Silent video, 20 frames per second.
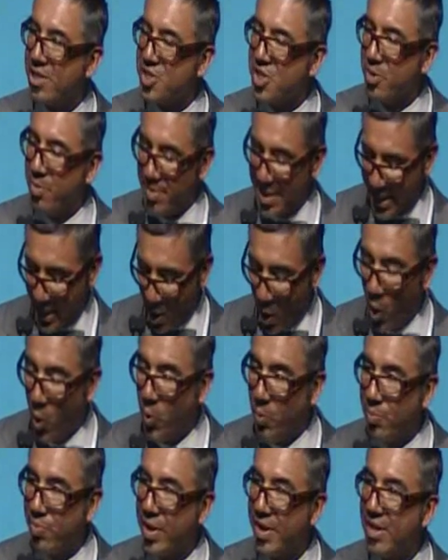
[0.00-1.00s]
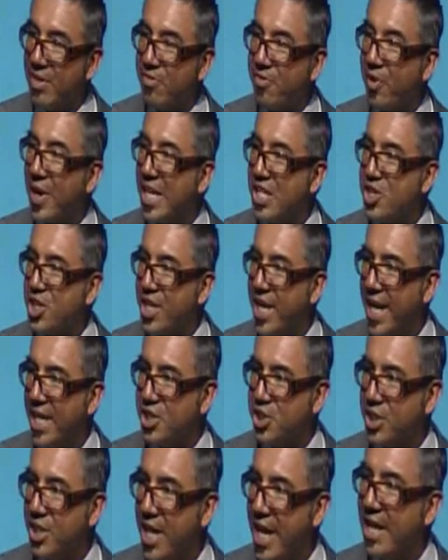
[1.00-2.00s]
in me hope for
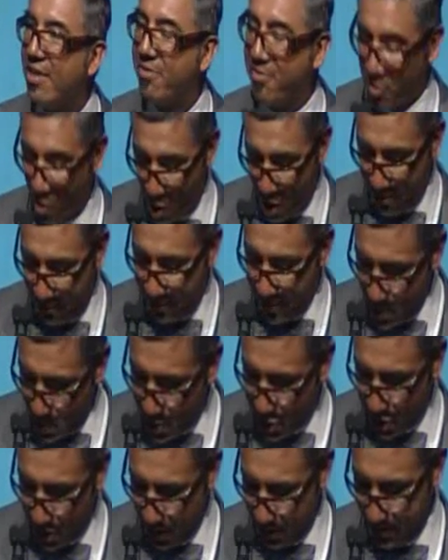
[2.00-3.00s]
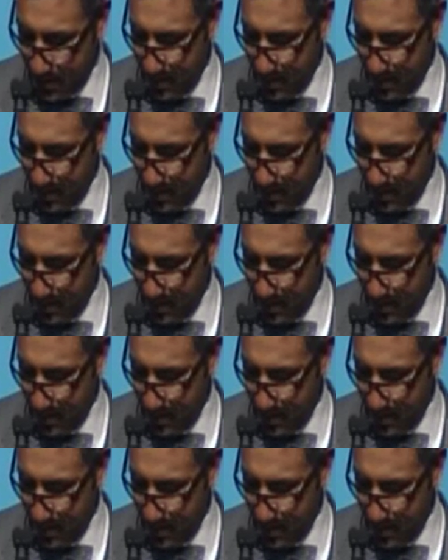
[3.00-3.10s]
education and for our future.